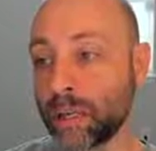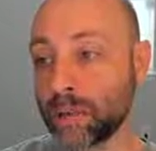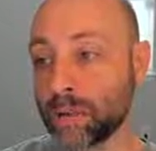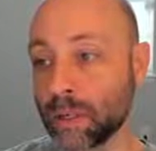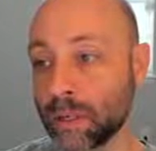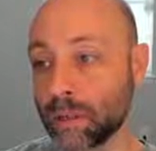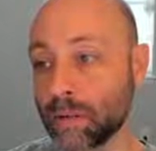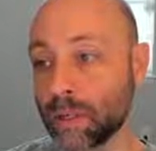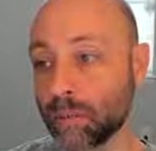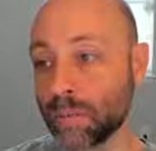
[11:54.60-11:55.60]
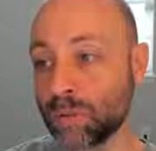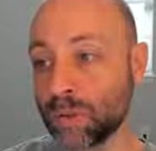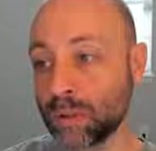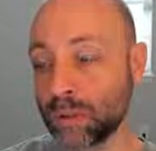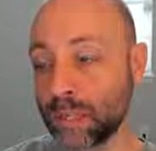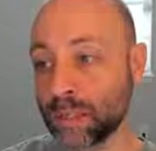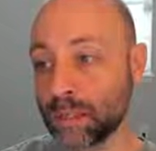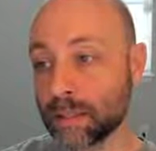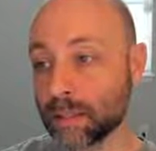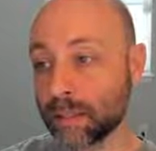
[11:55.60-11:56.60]
So I'm moving the
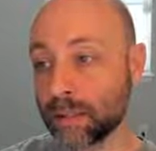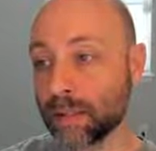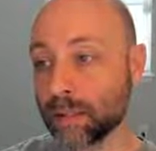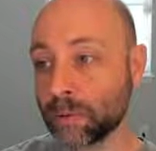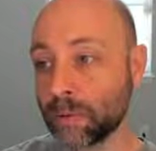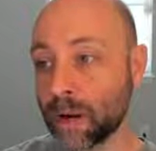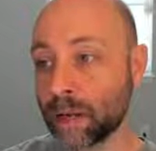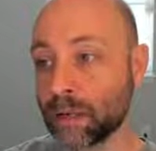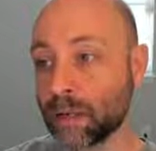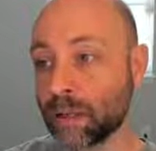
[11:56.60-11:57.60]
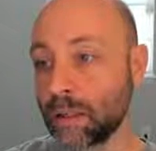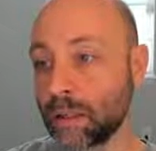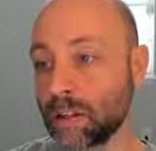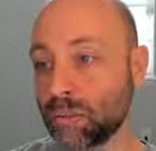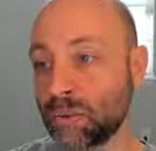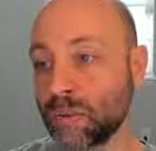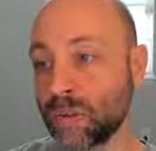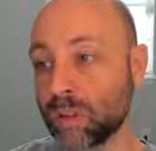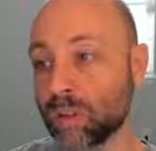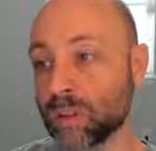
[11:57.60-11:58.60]
legacy slider here on the right. I'm moving
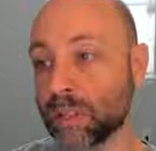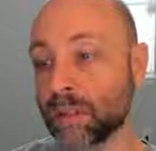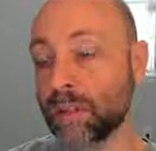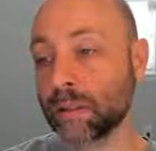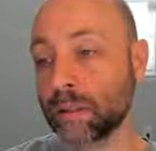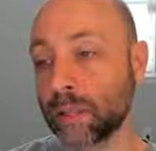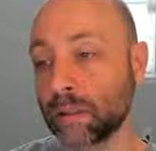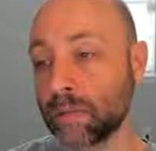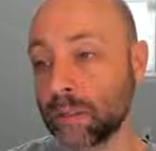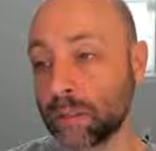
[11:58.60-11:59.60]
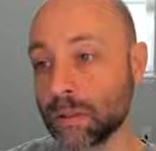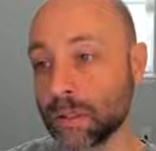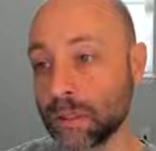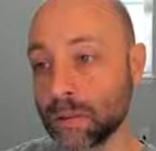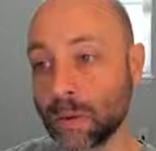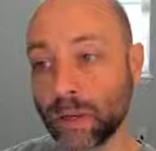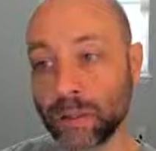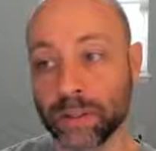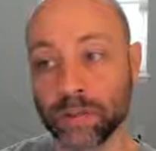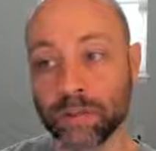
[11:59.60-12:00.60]
the new slider here on the left, and it looks like it's working
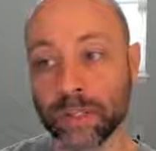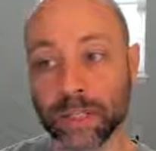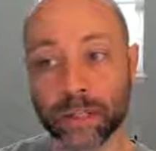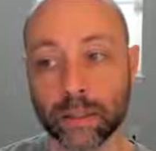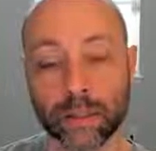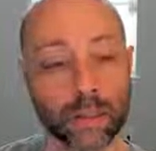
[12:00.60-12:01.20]
just fine.